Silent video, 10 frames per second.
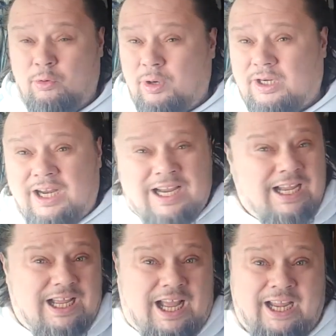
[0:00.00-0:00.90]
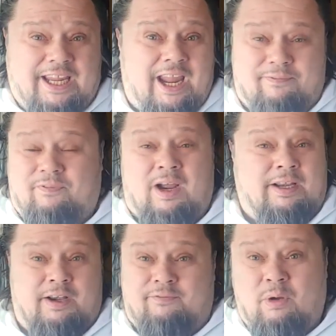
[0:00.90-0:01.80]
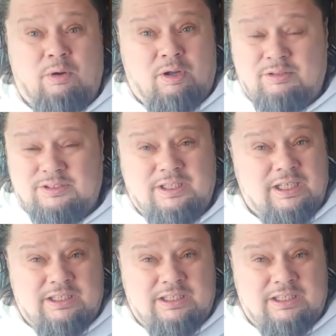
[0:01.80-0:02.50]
Newark, I can't find any photos.